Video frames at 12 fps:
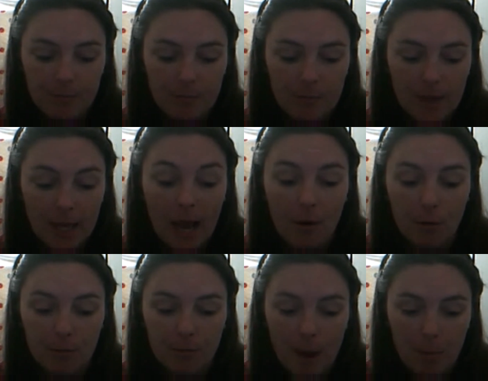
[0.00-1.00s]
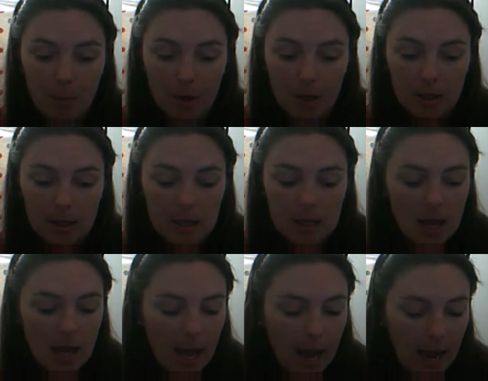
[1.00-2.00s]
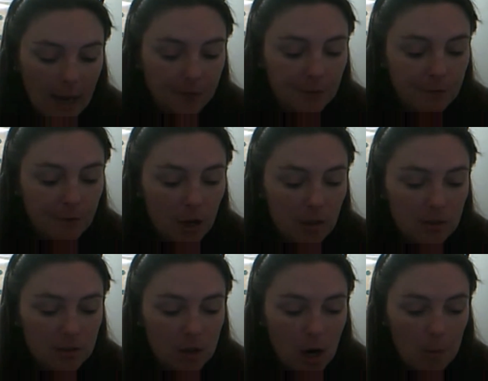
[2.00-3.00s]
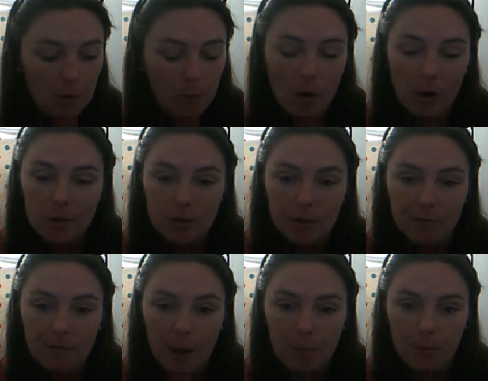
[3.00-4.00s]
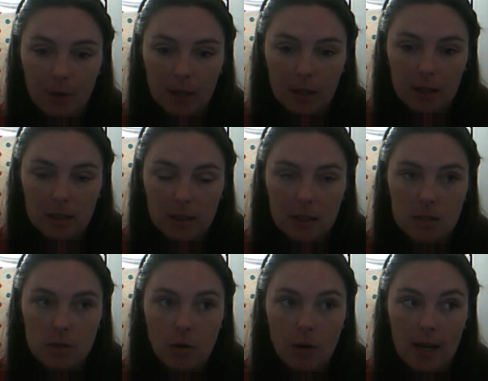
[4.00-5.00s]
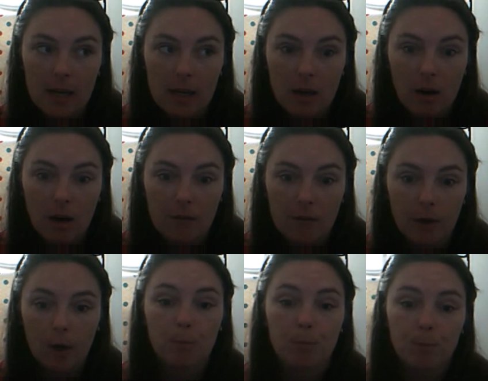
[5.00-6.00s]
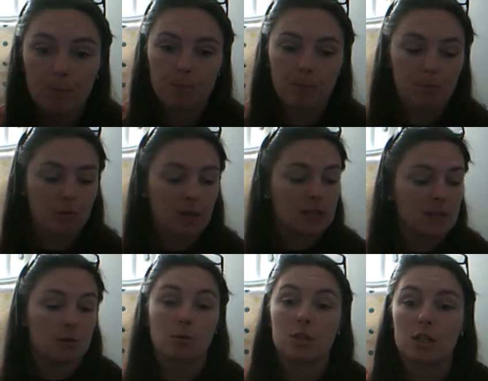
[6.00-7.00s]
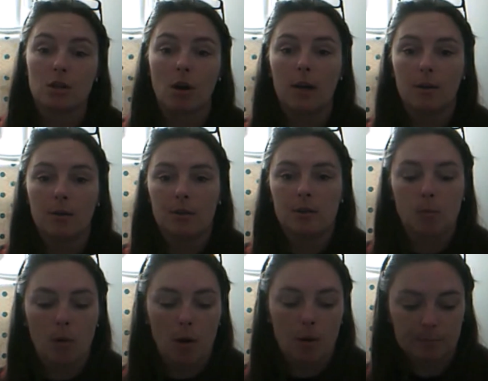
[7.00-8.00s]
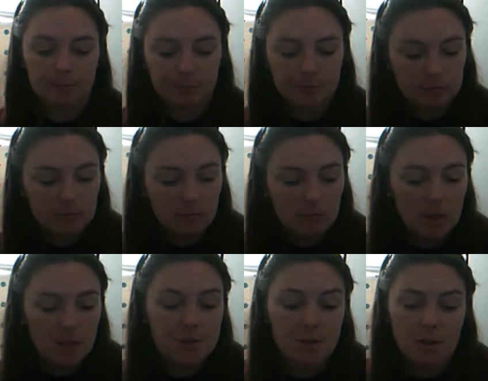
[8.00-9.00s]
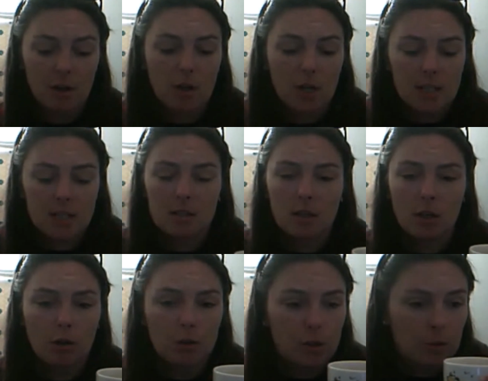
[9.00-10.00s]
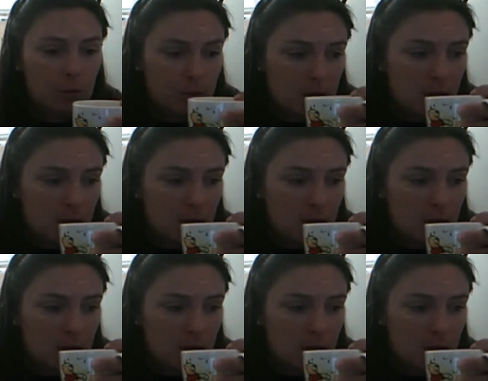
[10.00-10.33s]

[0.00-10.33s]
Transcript: count of fabric, and the first time I've worked on a fabric that's got any kind of like print or design on it as well. So it's a lot of news.